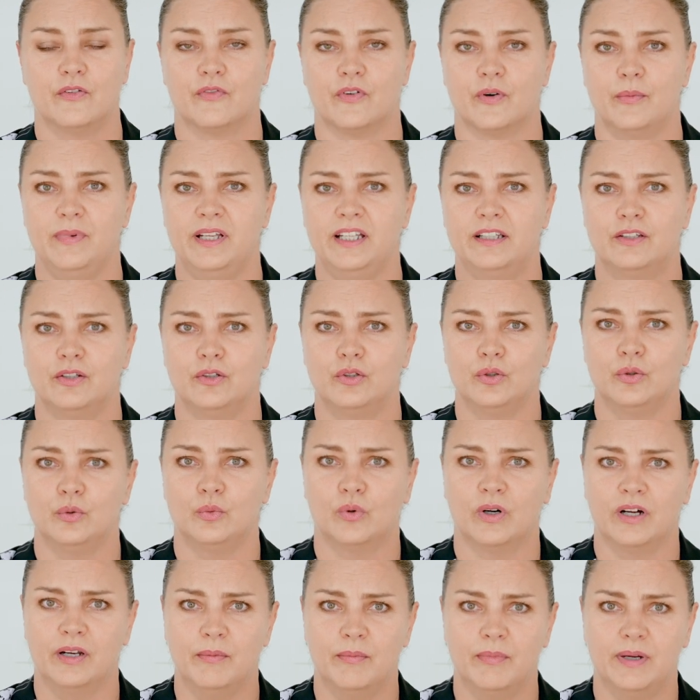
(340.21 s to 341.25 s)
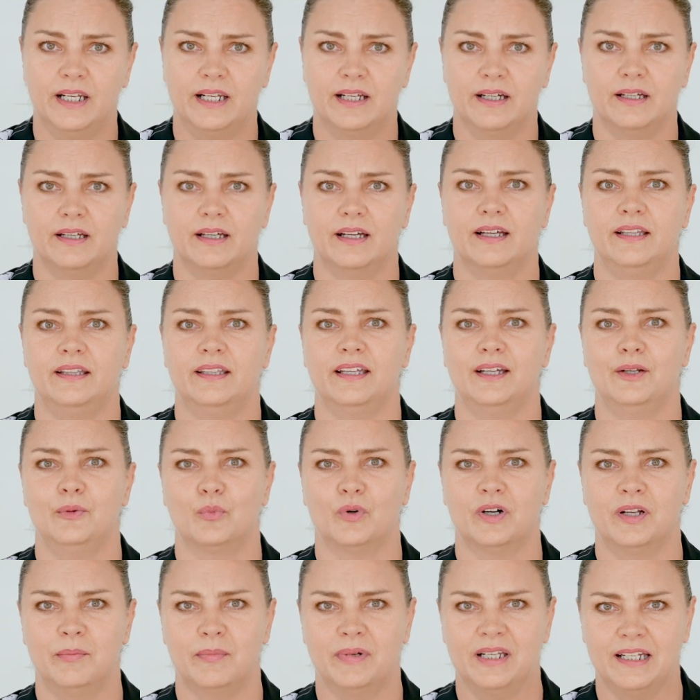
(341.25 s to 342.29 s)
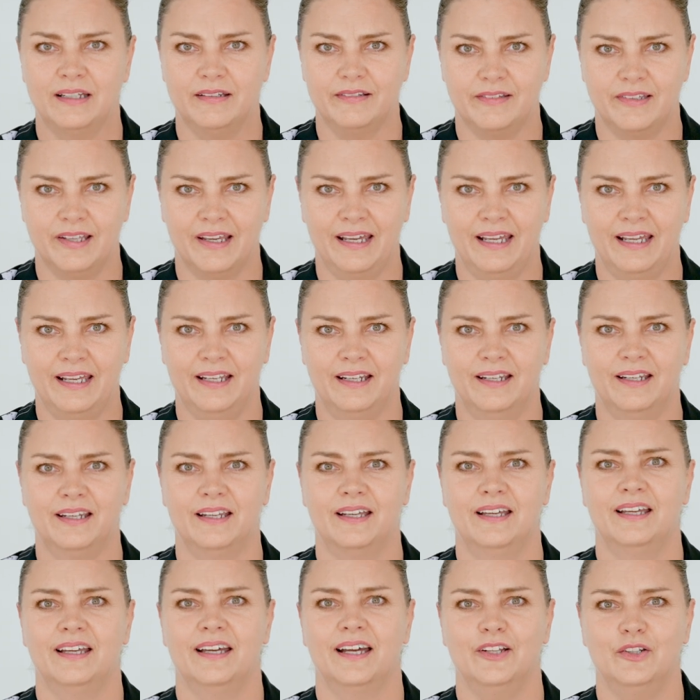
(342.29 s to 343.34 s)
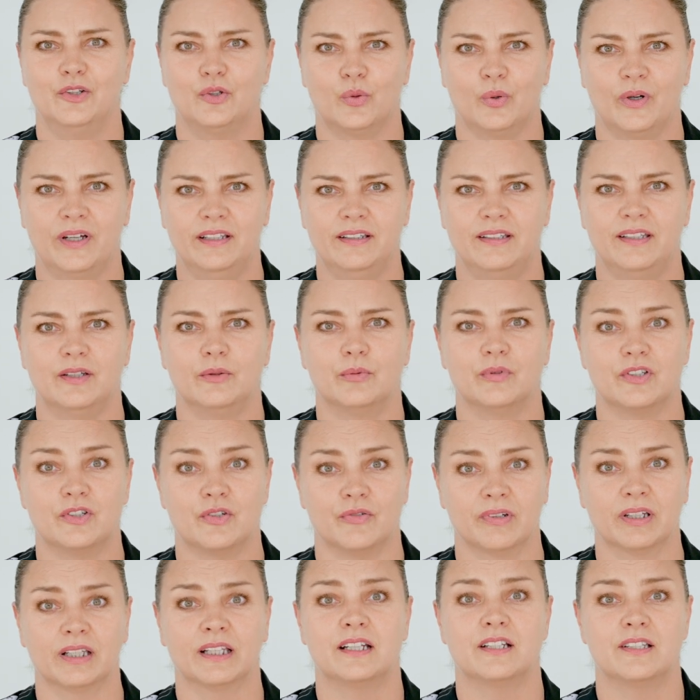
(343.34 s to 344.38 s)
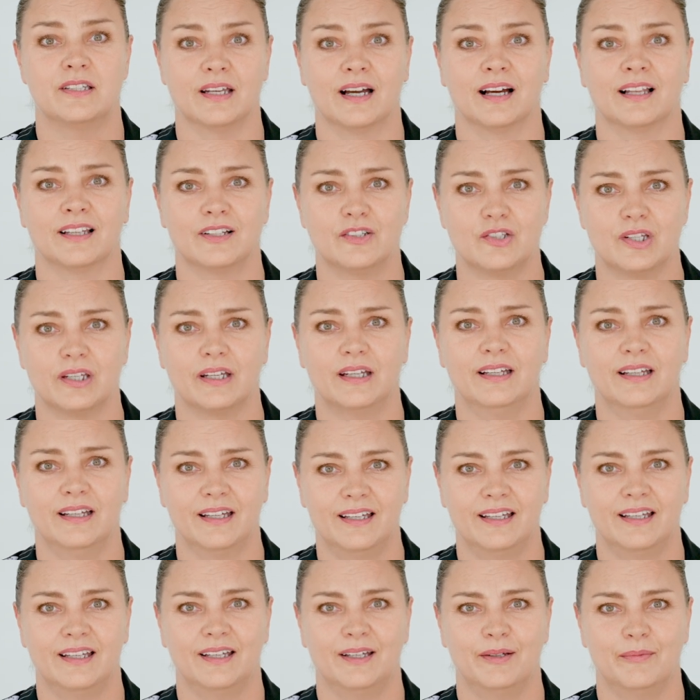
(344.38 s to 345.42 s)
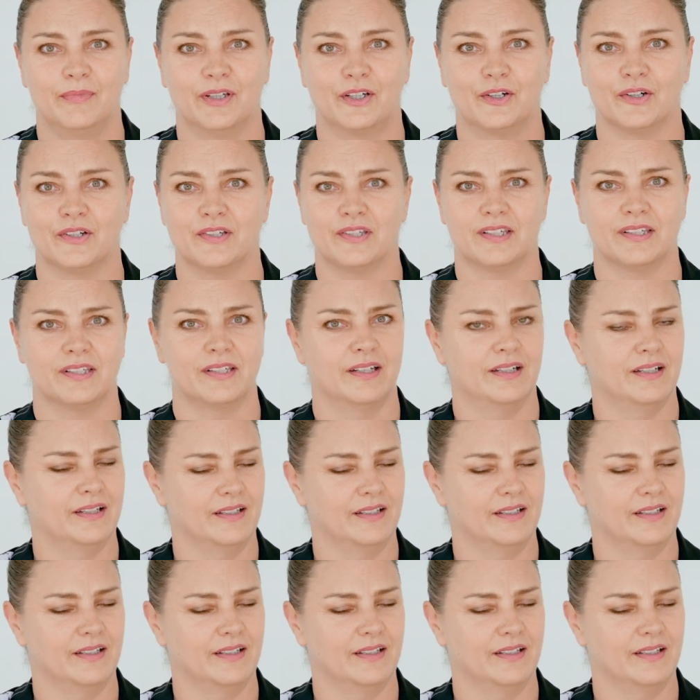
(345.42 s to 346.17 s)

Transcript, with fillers: For me to do one minute and then one minute 10 and 20 was really challenging because